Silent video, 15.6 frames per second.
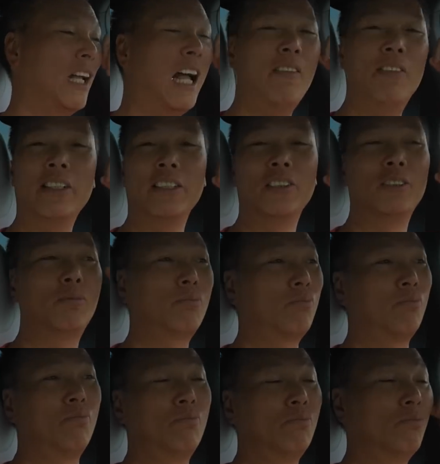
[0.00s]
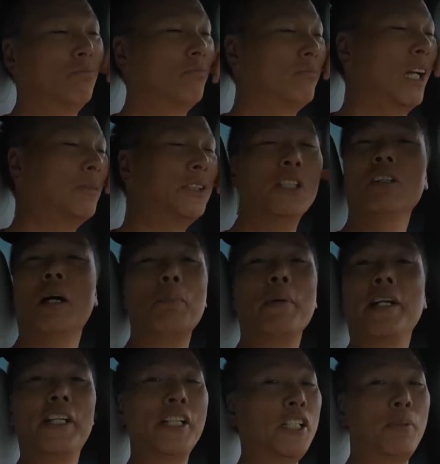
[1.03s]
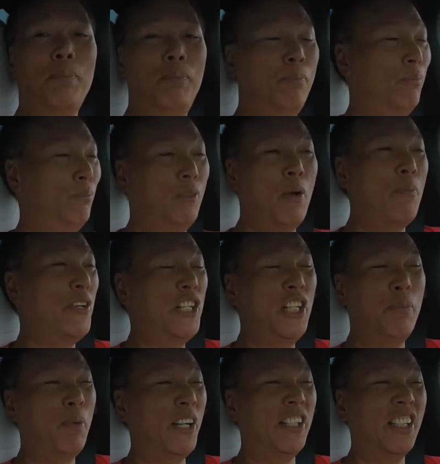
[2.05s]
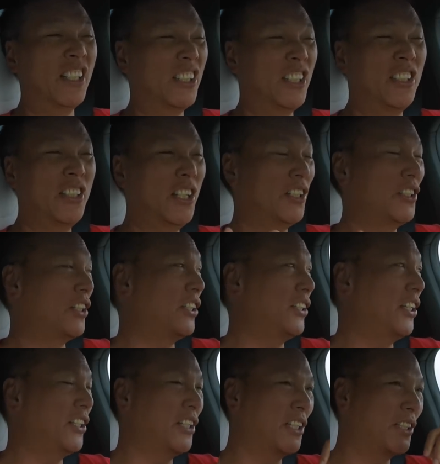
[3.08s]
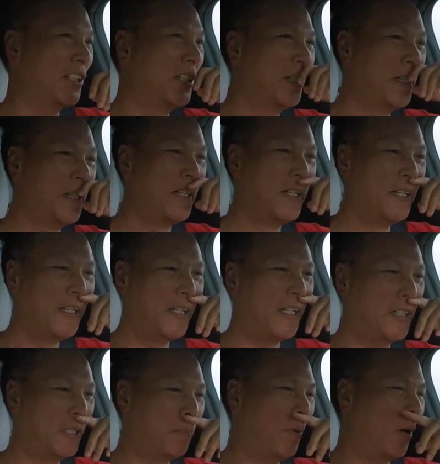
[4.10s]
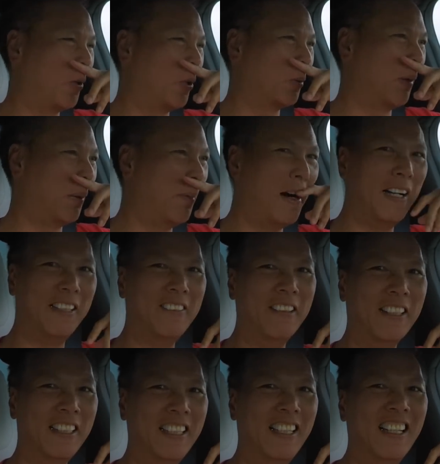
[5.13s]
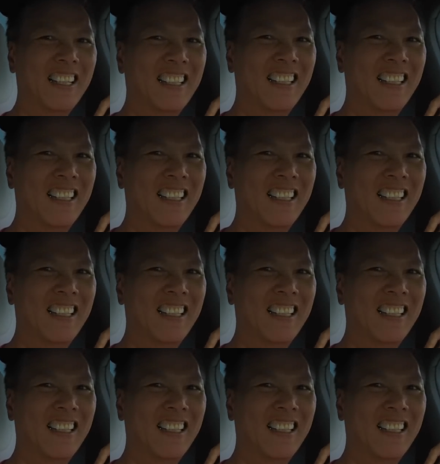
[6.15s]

Having, I'm still amazed, amazed by this. It's, it, just, it just, it just boggles my mind really.